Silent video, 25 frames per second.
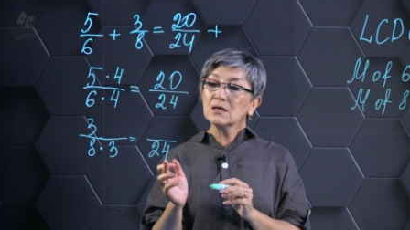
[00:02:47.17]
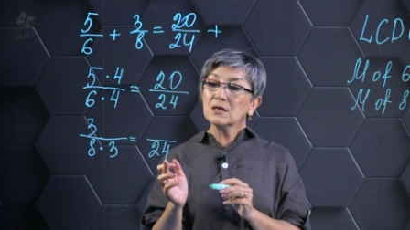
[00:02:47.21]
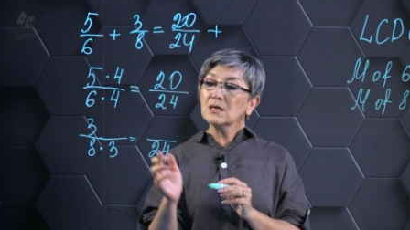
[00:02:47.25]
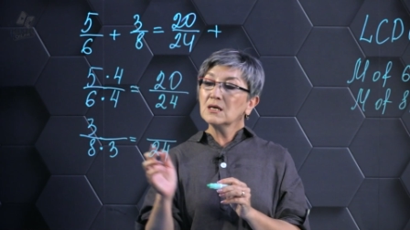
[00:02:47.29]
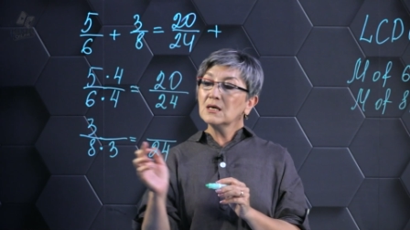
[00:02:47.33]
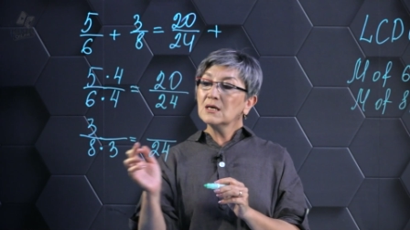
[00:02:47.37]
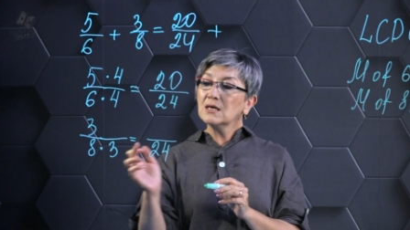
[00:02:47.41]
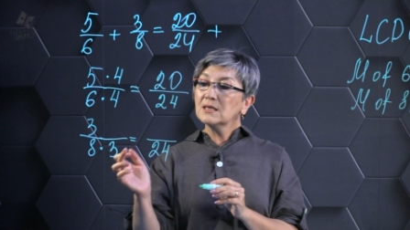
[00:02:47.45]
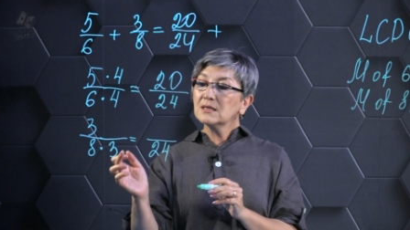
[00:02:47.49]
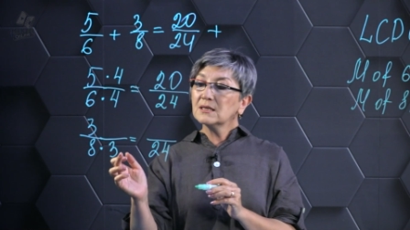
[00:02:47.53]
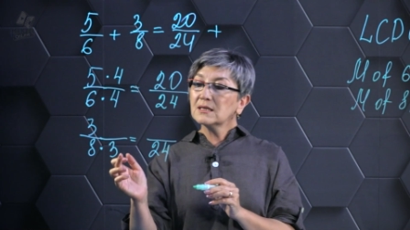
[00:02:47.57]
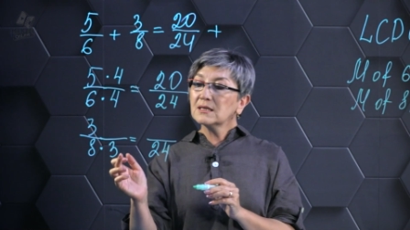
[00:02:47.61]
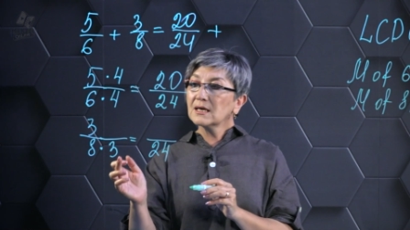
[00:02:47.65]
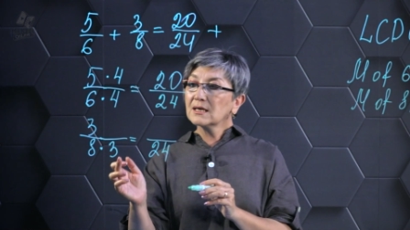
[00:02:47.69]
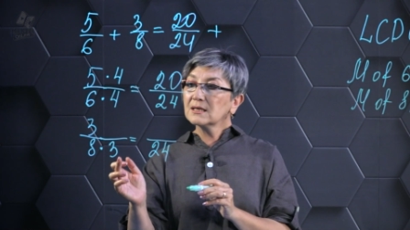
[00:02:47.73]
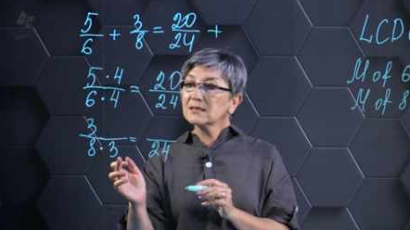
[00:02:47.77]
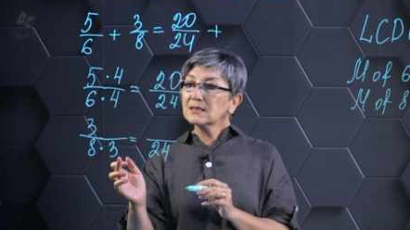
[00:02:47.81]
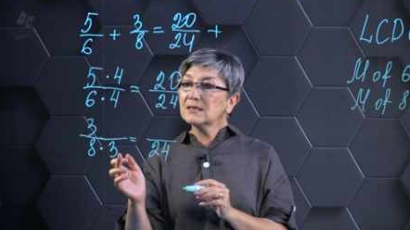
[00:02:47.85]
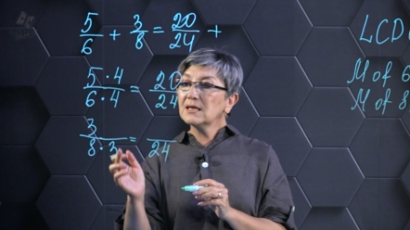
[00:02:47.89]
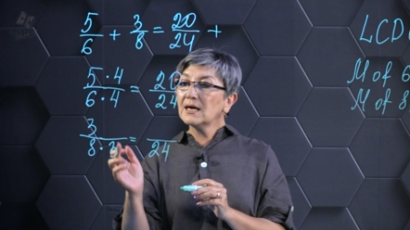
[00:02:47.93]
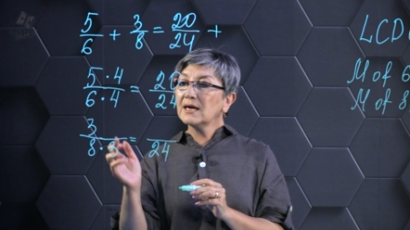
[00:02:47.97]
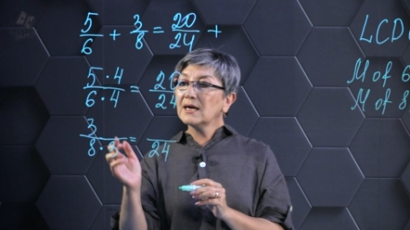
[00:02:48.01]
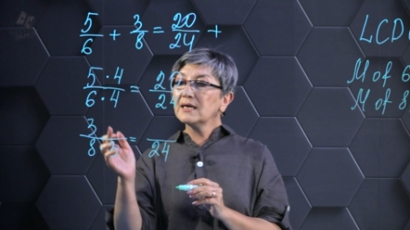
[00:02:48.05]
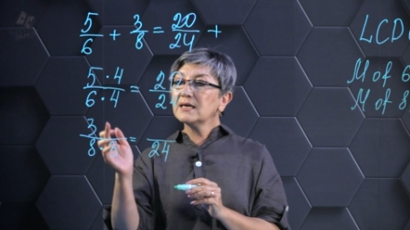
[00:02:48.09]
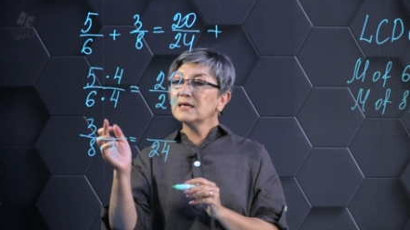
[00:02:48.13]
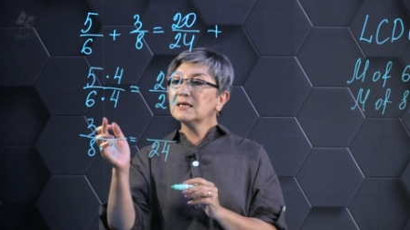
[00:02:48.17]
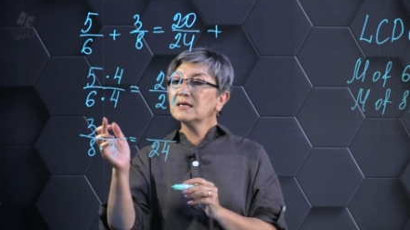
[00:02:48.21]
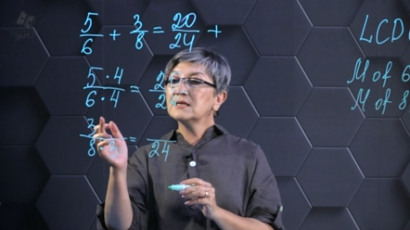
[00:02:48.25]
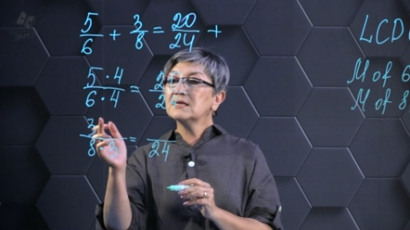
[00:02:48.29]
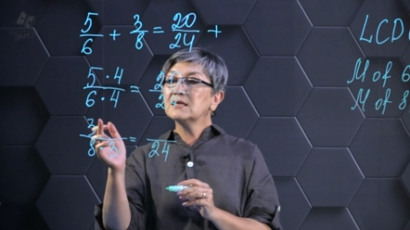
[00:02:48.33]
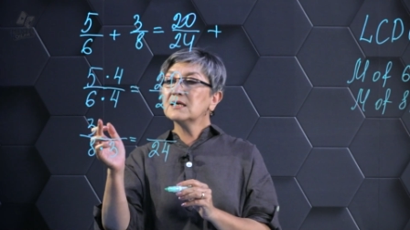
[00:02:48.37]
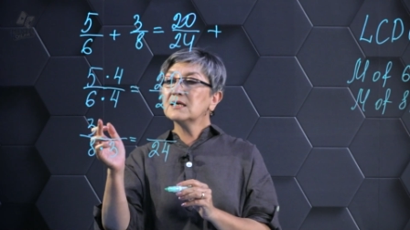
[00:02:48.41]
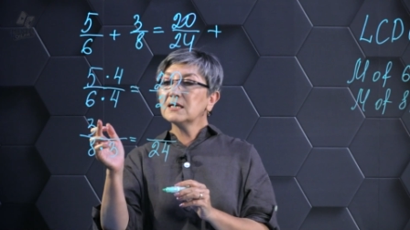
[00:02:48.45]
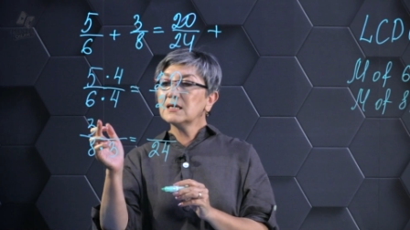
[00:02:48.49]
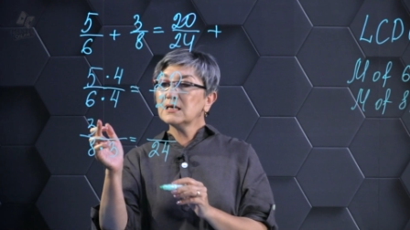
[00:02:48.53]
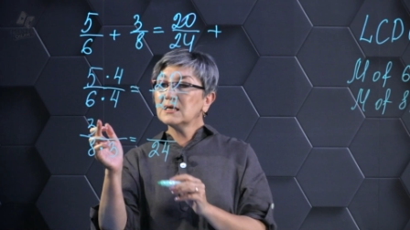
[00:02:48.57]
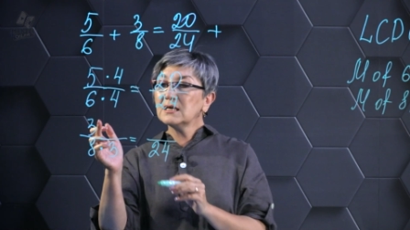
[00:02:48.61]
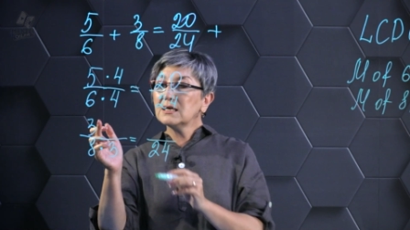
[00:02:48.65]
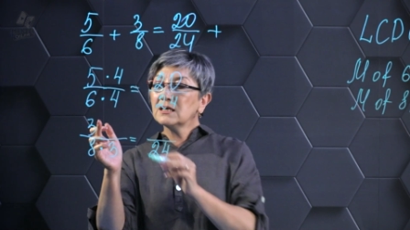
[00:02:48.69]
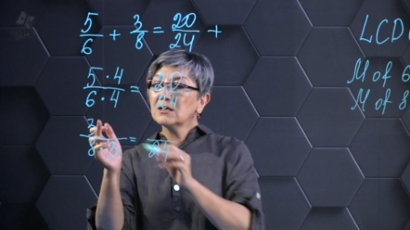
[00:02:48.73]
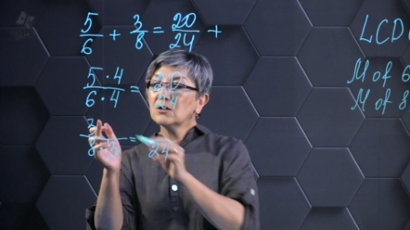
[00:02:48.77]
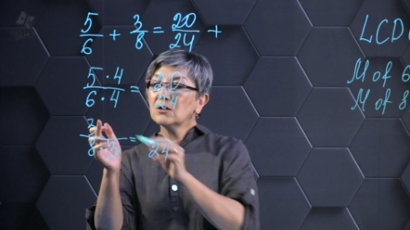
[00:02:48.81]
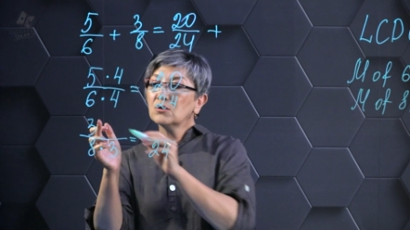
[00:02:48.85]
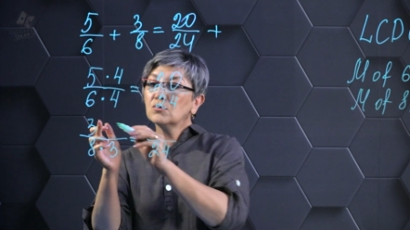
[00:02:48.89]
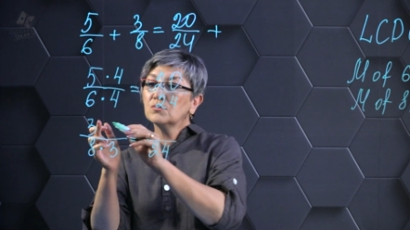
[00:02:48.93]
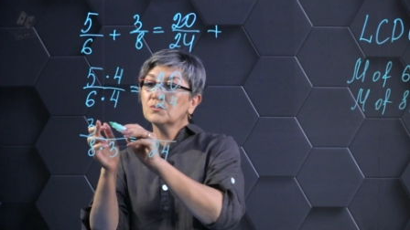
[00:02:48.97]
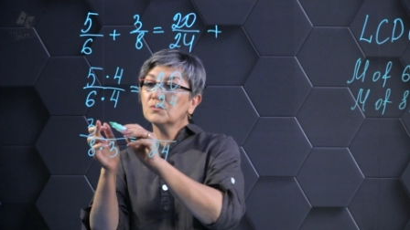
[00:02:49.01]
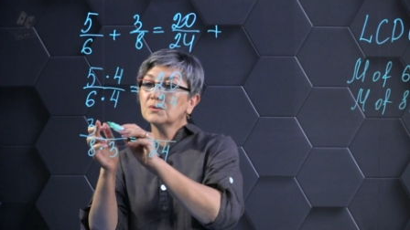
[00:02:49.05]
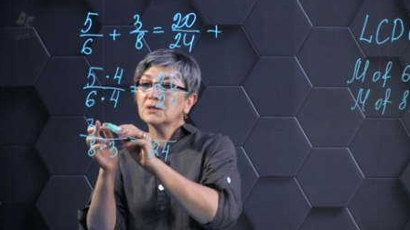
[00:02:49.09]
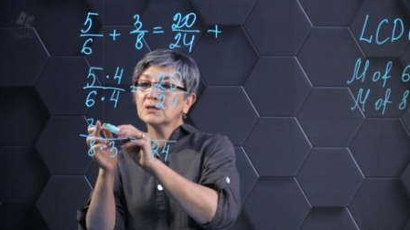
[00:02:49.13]
Then I perform
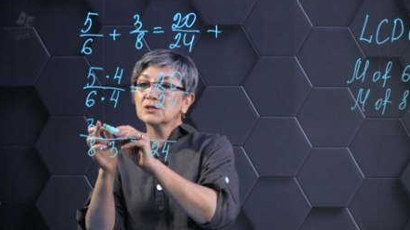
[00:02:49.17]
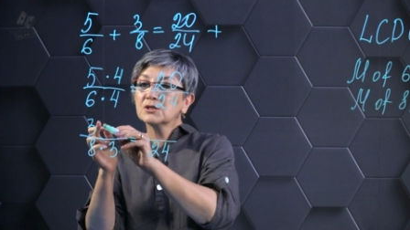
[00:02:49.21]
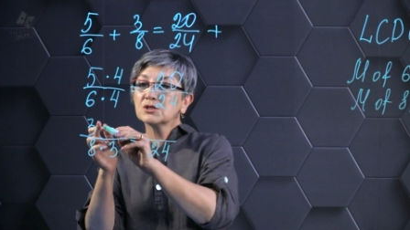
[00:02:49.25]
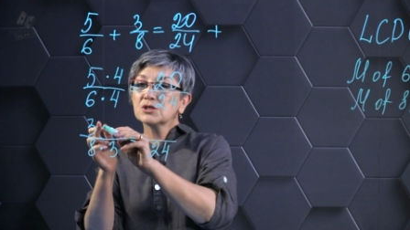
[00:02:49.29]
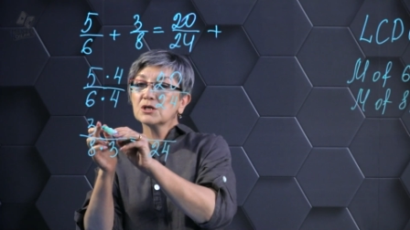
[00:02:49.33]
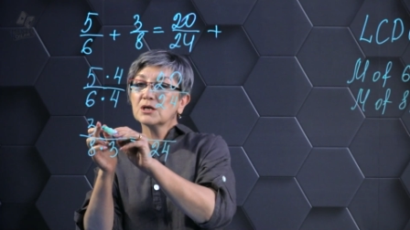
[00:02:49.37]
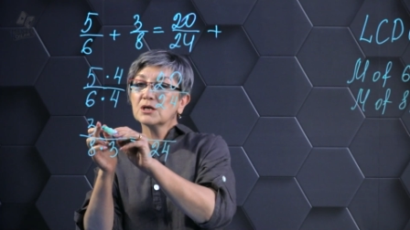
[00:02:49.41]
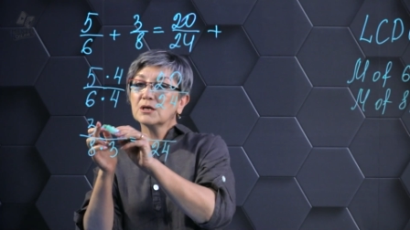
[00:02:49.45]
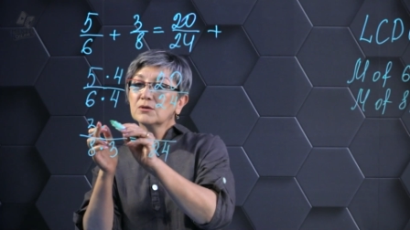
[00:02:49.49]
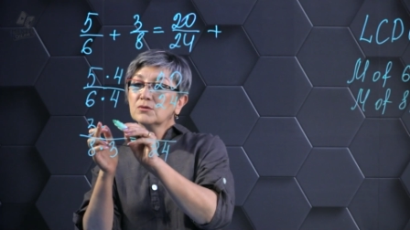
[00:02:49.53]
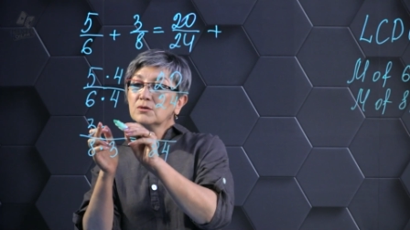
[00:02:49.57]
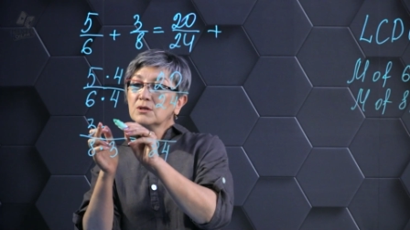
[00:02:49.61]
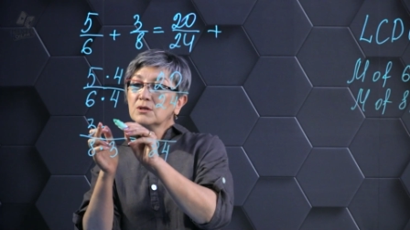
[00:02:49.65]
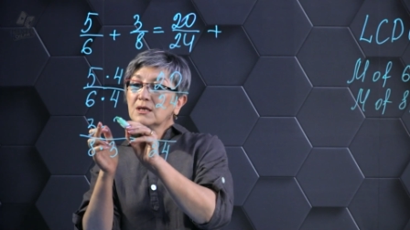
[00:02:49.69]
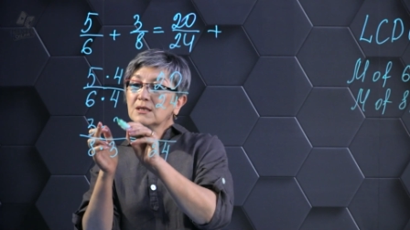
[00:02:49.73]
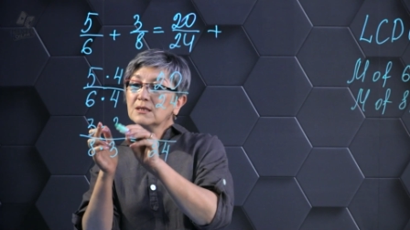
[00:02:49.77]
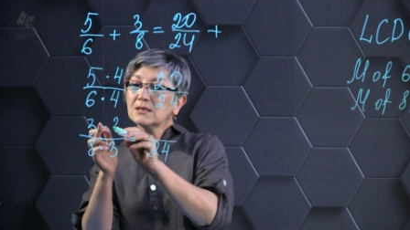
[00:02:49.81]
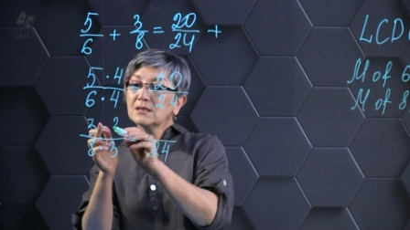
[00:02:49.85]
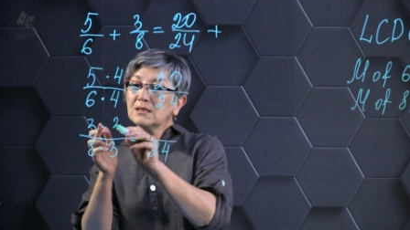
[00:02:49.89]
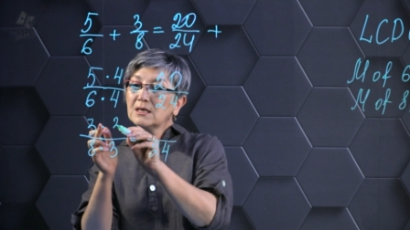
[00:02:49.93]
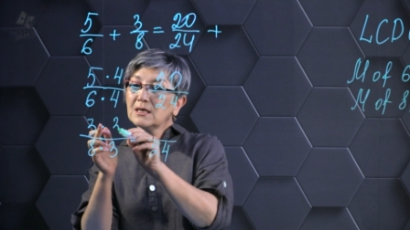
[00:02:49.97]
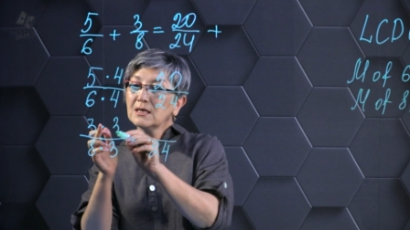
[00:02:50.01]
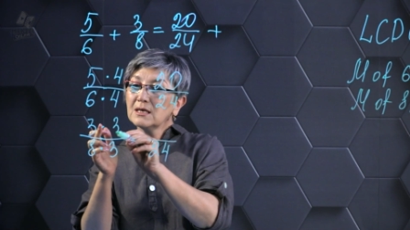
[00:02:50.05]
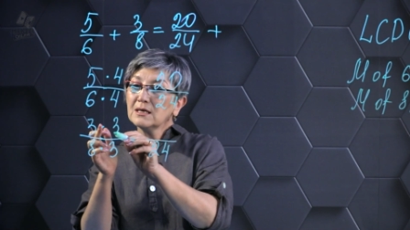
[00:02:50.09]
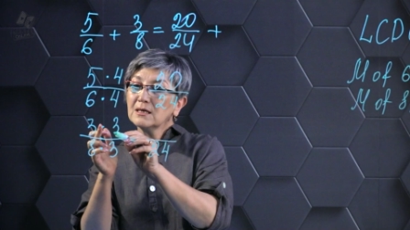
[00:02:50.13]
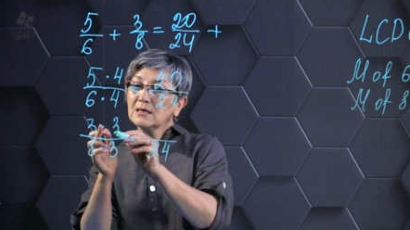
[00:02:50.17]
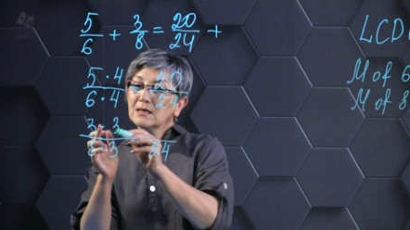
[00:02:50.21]
multiplication by multiplying three with